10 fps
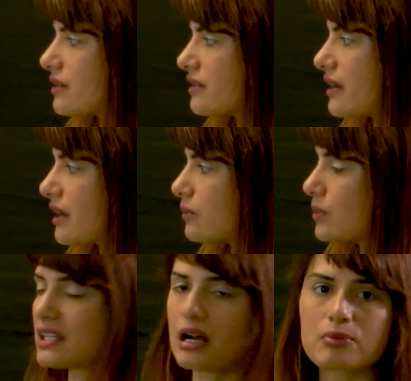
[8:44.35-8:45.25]
that we
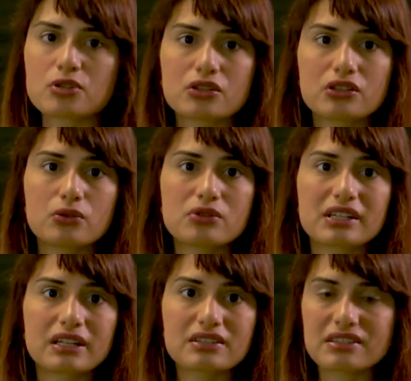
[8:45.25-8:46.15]
captured
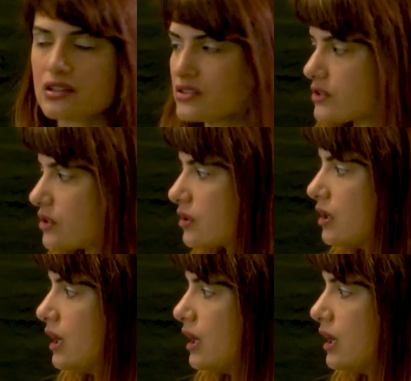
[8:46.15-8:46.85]
using a sensor,